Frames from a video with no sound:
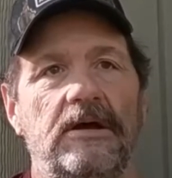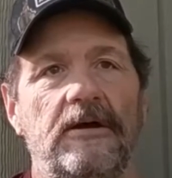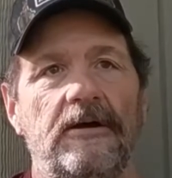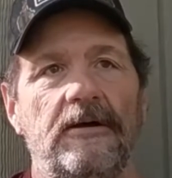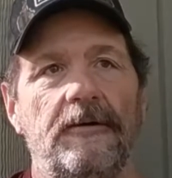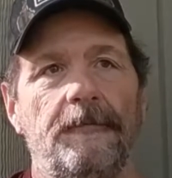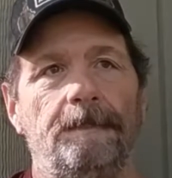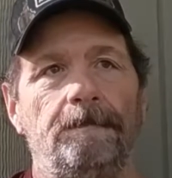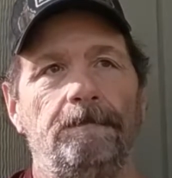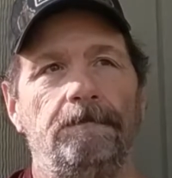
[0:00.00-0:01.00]

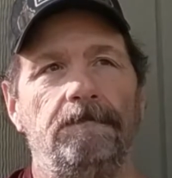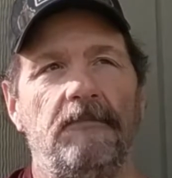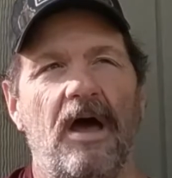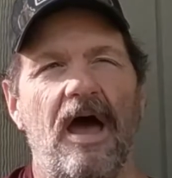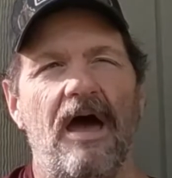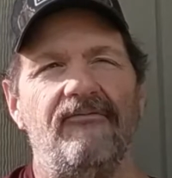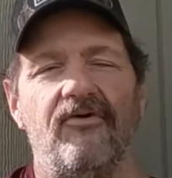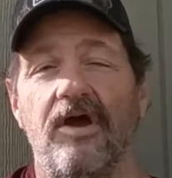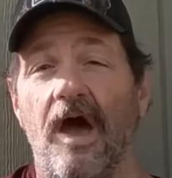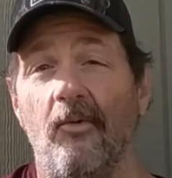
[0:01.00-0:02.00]
I
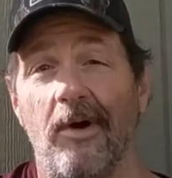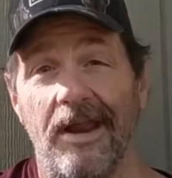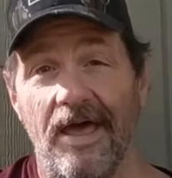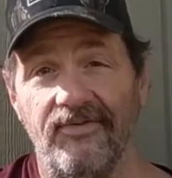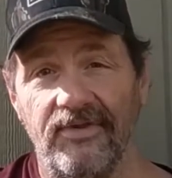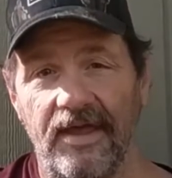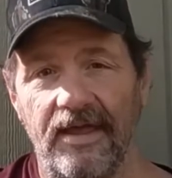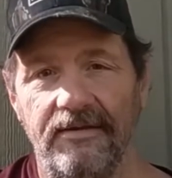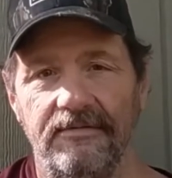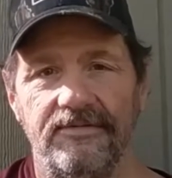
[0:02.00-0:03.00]
forgot what I
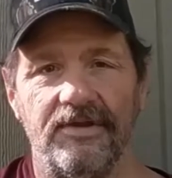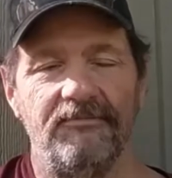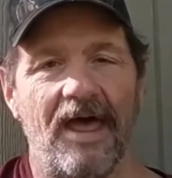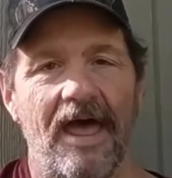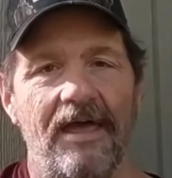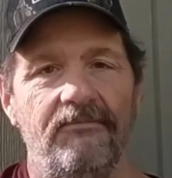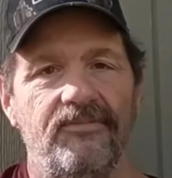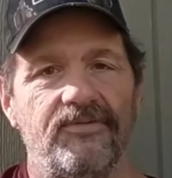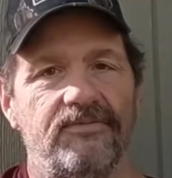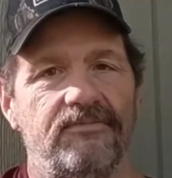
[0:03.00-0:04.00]
said. Sometimes
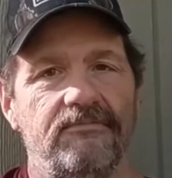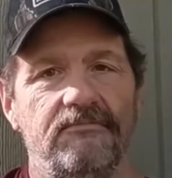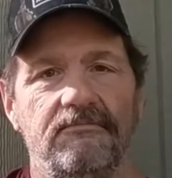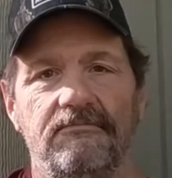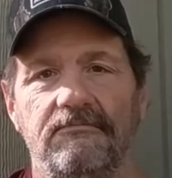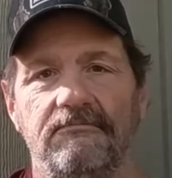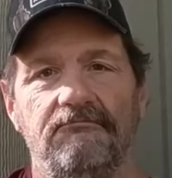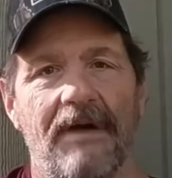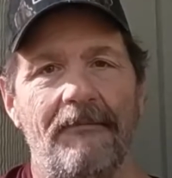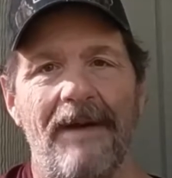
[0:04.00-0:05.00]

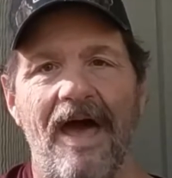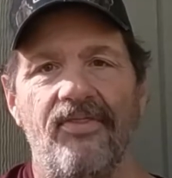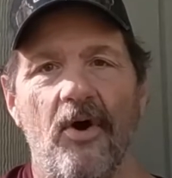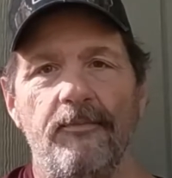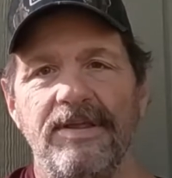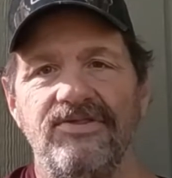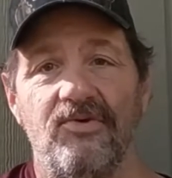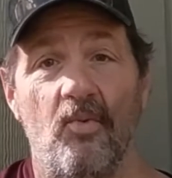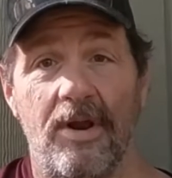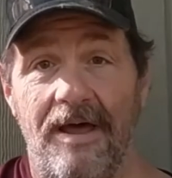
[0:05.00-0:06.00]
my mouth opens
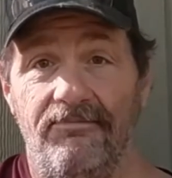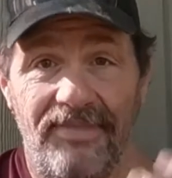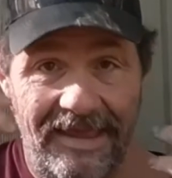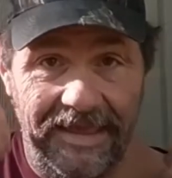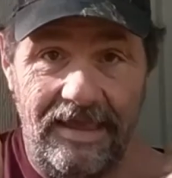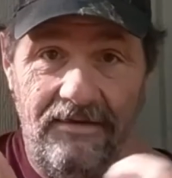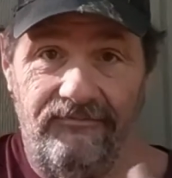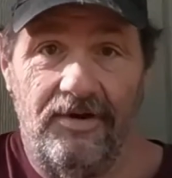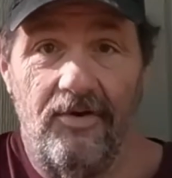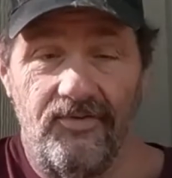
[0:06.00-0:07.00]
and what I'm thinking
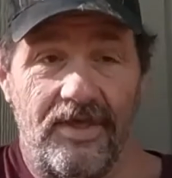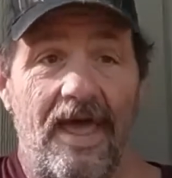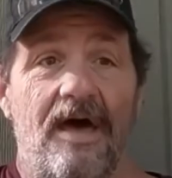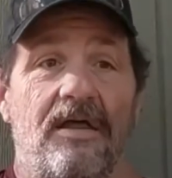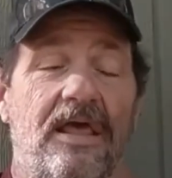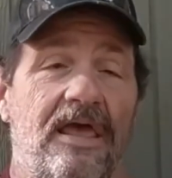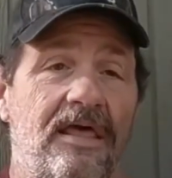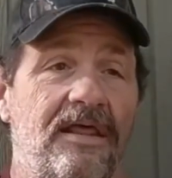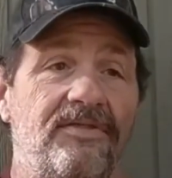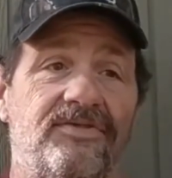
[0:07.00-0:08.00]
flows out,
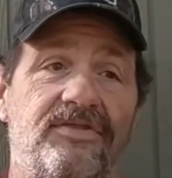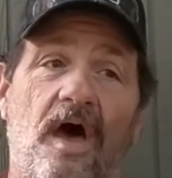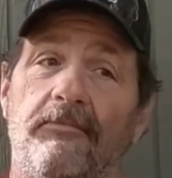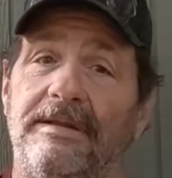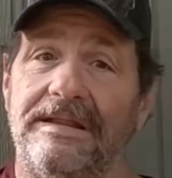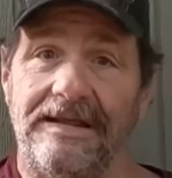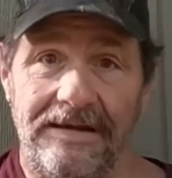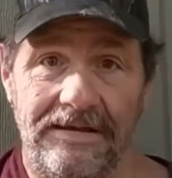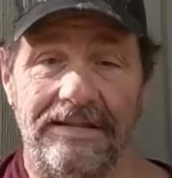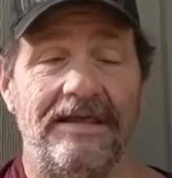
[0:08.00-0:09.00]
and it's not
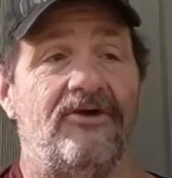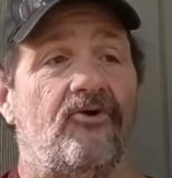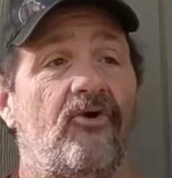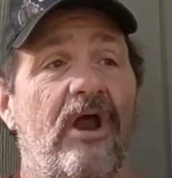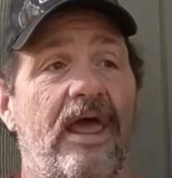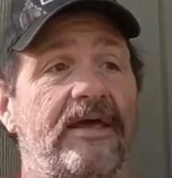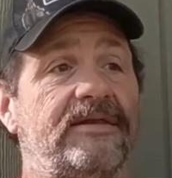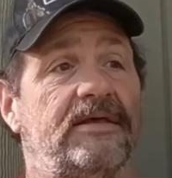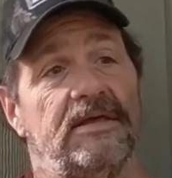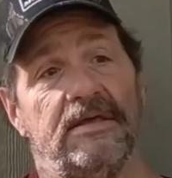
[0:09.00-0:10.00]
politically correct
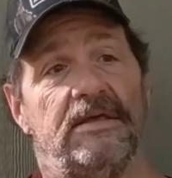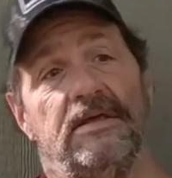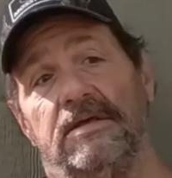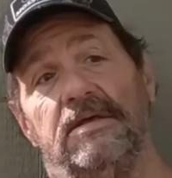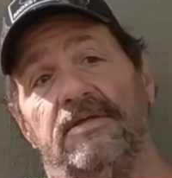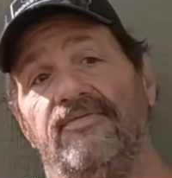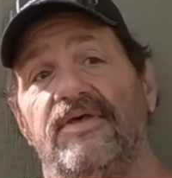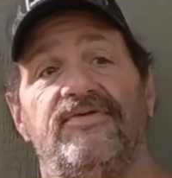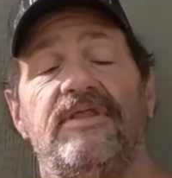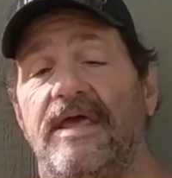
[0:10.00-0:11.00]

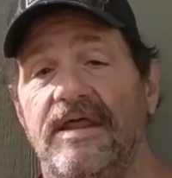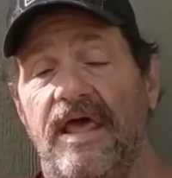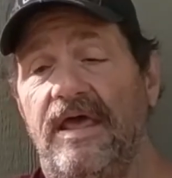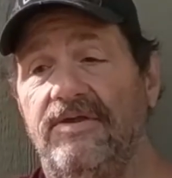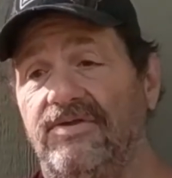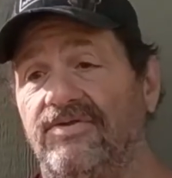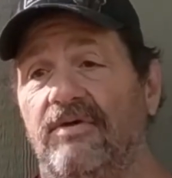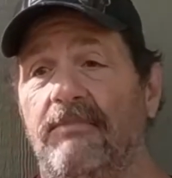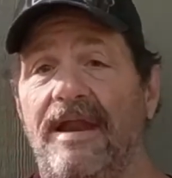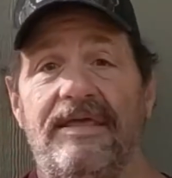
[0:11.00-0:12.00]
this day and age, and
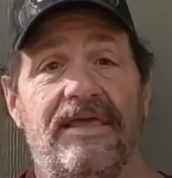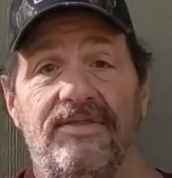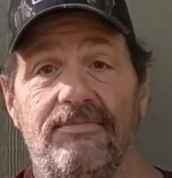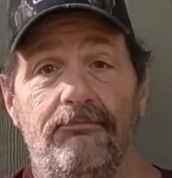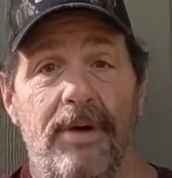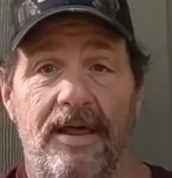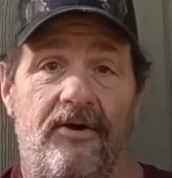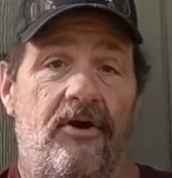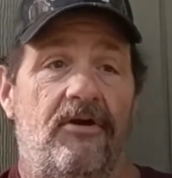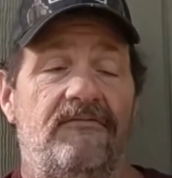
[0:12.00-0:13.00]
somebody gets
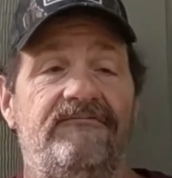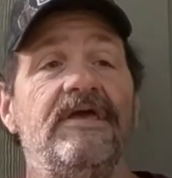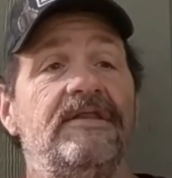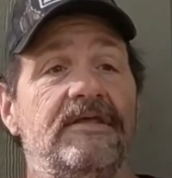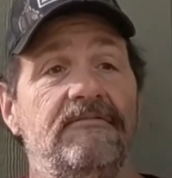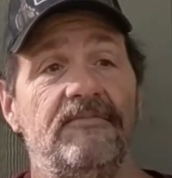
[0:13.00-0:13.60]
butthurt offended.